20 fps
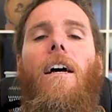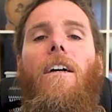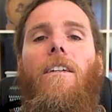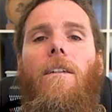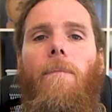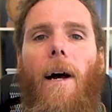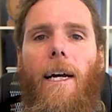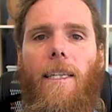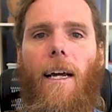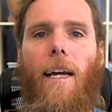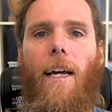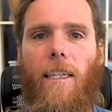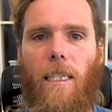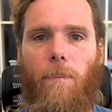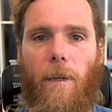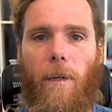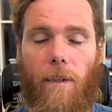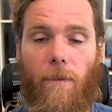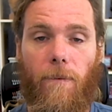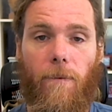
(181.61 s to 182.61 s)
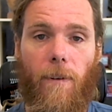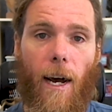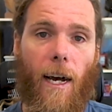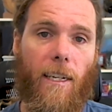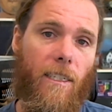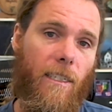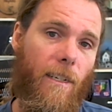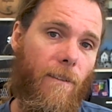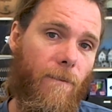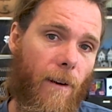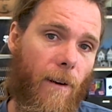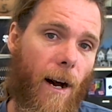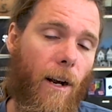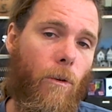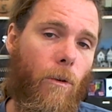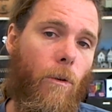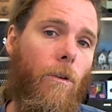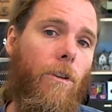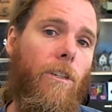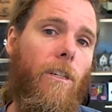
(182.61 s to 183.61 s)
to make that speed fast in the
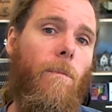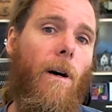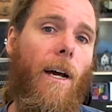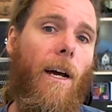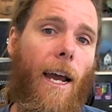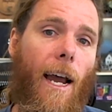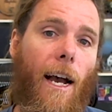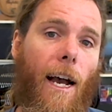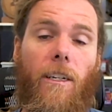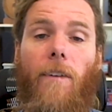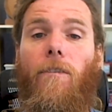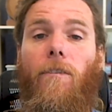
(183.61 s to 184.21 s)
far corners